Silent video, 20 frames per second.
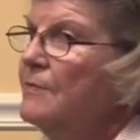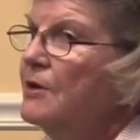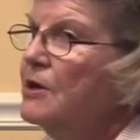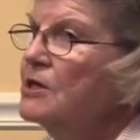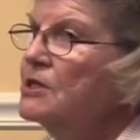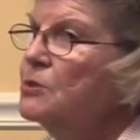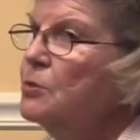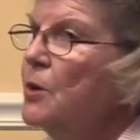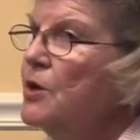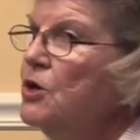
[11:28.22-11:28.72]

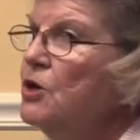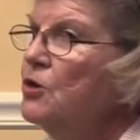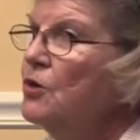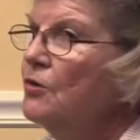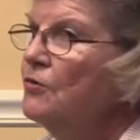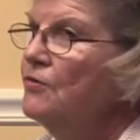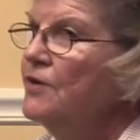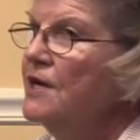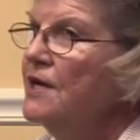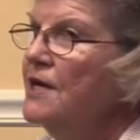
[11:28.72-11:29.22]
Because when
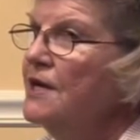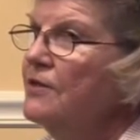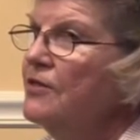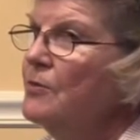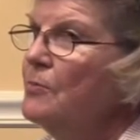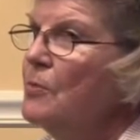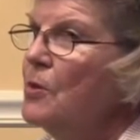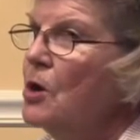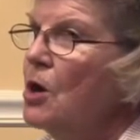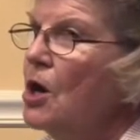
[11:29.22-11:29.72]
you're reading
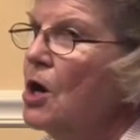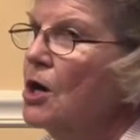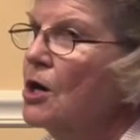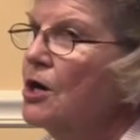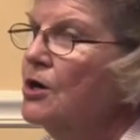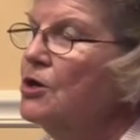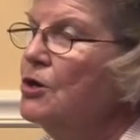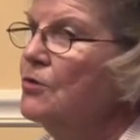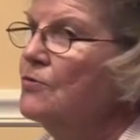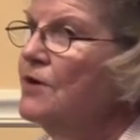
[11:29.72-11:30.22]
the
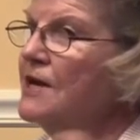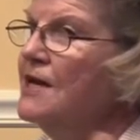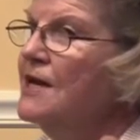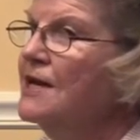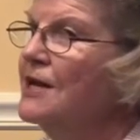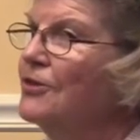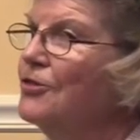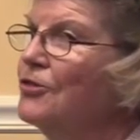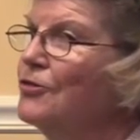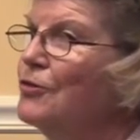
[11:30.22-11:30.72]
book, you're
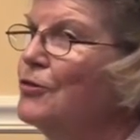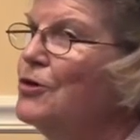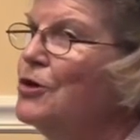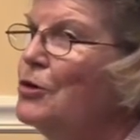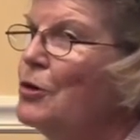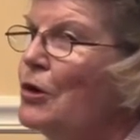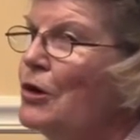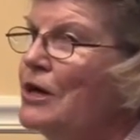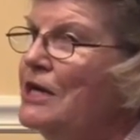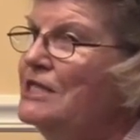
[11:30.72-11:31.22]
reading it through
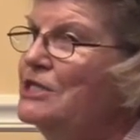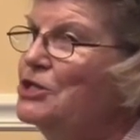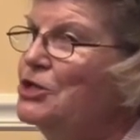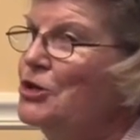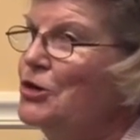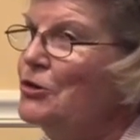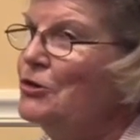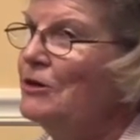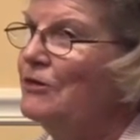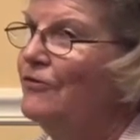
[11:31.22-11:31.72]
your
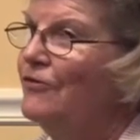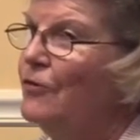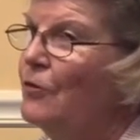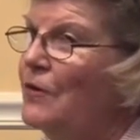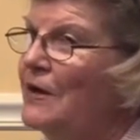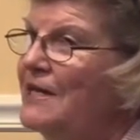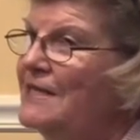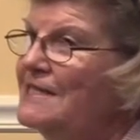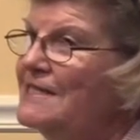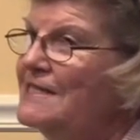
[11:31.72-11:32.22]
internal
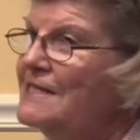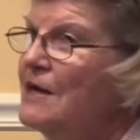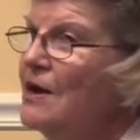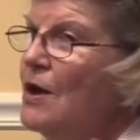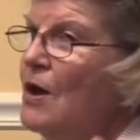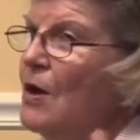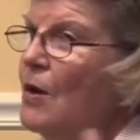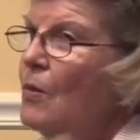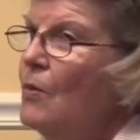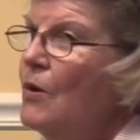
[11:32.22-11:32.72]
voice,
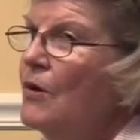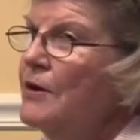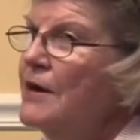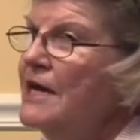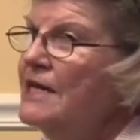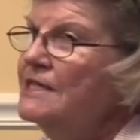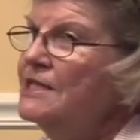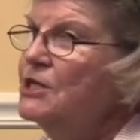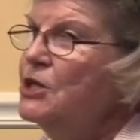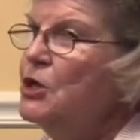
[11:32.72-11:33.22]

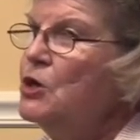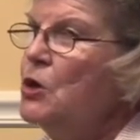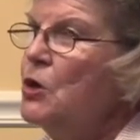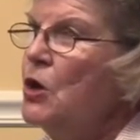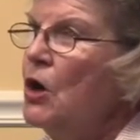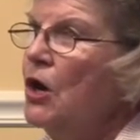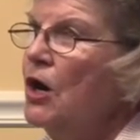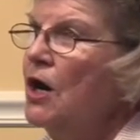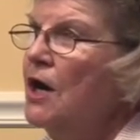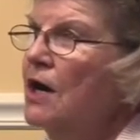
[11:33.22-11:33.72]
whereas
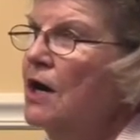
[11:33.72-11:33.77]
you